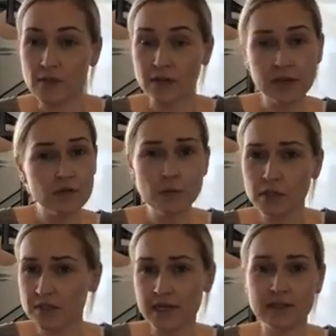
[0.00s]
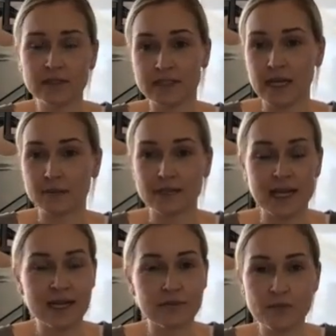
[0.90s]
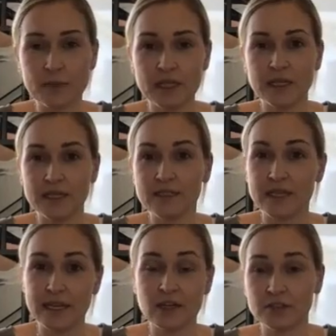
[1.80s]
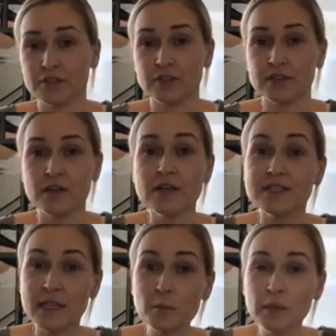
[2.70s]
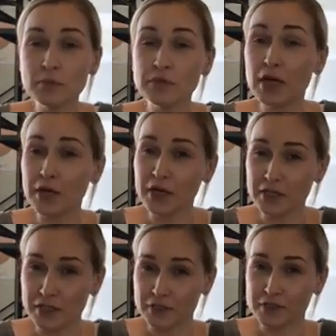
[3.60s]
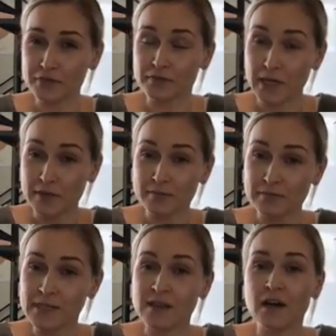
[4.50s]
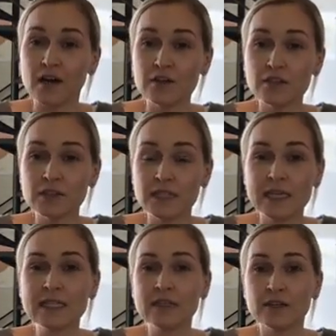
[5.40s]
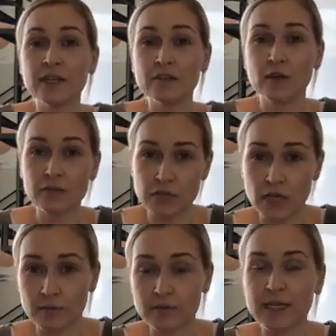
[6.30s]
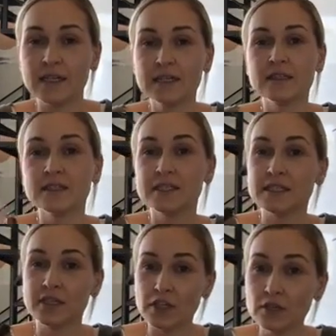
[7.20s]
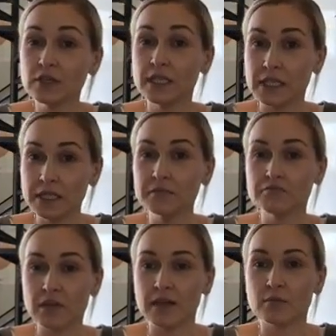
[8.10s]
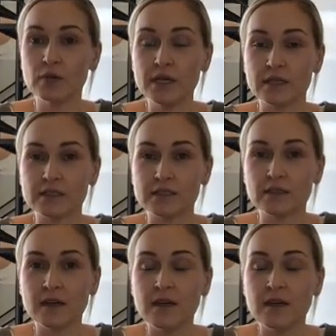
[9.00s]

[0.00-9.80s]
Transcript: They're different personality types. Not everybody is a hunter. Some people are huggers, okay? Huggers like their 9-to-5 job. They like the security that it brings.